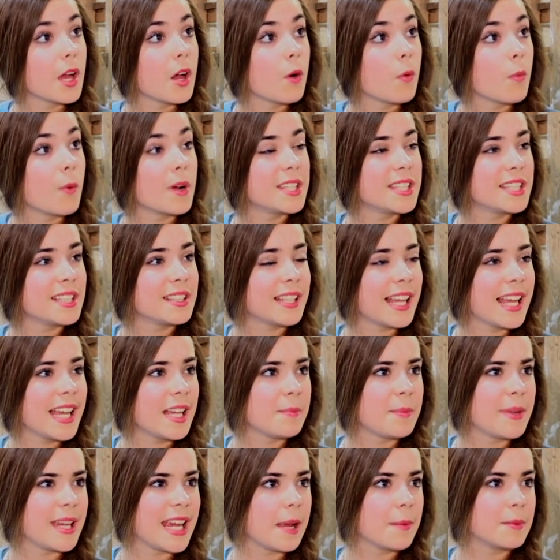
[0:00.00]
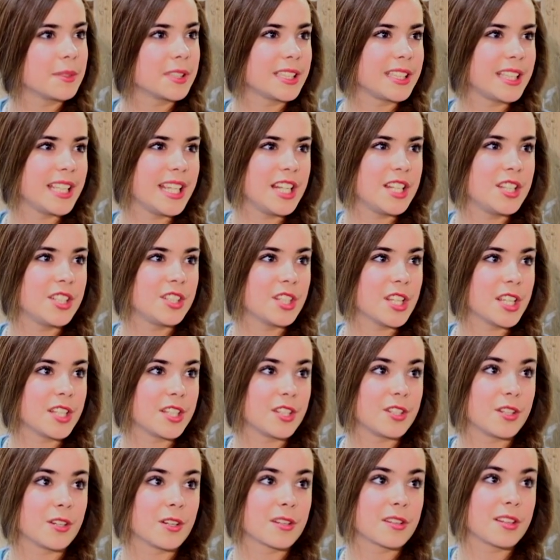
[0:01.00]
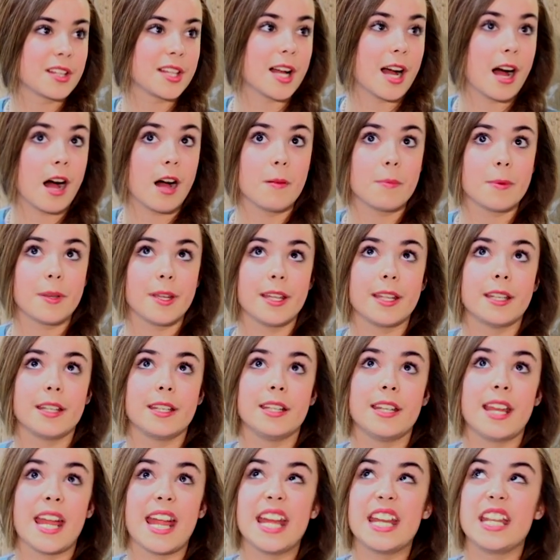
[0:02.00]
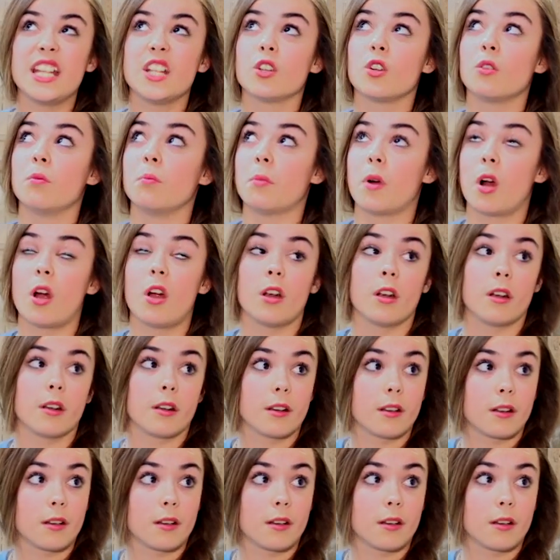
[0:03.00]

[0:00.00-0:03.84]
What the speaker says: What's it like being able to teach such an earthy hobby in an 80-year-old barn?